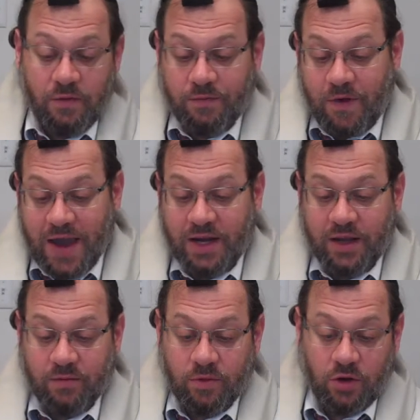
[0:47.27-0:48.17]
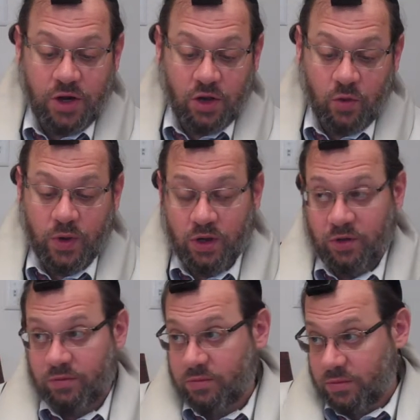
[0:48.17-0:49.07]
fighting or ill
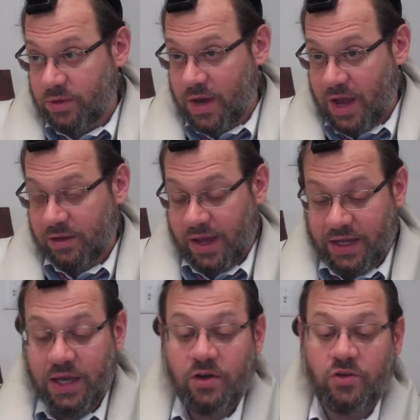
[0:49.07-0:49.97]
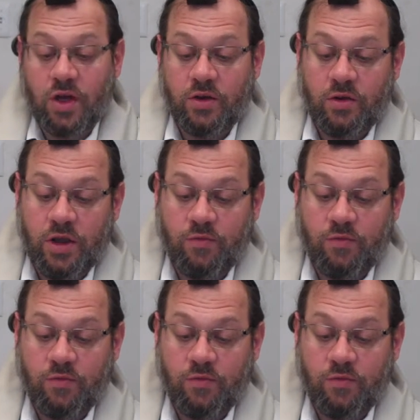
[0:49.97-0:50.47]
will, not liking each other,